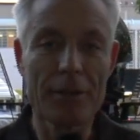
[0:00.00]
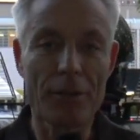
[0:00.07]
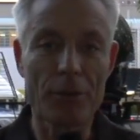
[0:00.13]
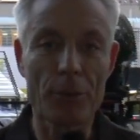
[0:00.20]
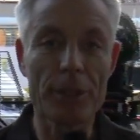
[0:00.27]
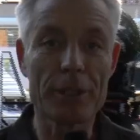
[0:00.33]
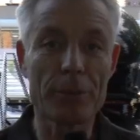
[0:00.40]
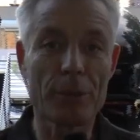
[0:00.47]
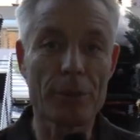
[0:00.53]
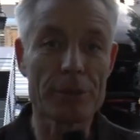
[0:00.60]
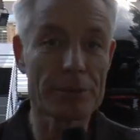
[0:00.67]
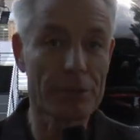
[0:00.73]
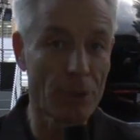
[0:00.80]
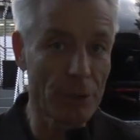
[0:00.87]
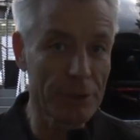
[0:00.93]
The winner
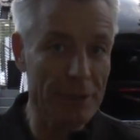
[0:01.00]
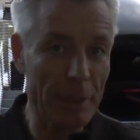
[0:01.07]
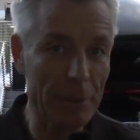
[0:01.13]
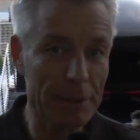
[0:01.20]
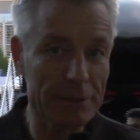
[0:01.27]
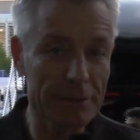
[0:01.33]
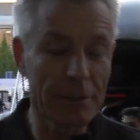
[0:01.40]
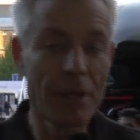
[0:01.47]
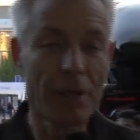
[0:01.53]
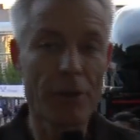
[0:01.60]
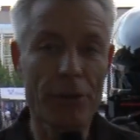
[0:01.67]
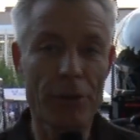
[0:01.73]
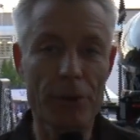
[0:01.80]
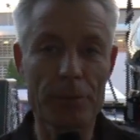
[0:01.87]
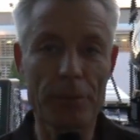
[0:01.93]
was Lewis Hamilton,
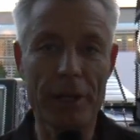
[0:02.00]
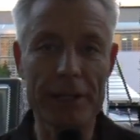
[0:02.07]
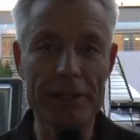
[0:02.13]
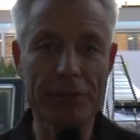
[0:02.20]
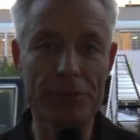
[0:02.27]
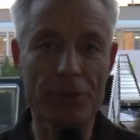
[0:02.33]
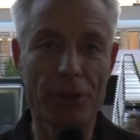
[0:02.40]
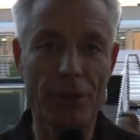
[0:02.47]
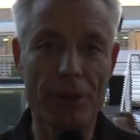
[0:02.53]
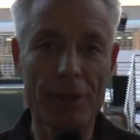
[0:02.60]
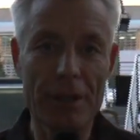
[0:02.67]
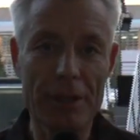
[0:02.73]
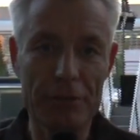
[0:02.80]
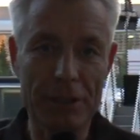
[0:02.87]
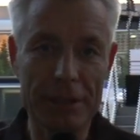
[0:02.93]
third place for
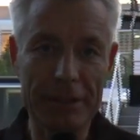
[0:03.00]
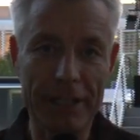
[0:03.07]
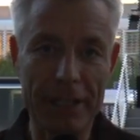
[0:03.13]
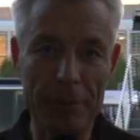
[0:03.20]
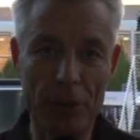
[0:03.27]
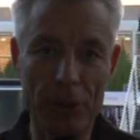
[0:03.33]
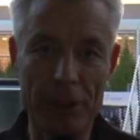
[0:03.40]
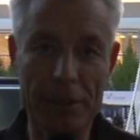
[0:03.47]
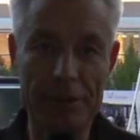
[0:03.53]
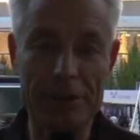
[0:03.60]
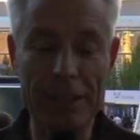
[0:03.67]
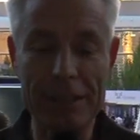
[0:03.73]
Valtteri Bottas.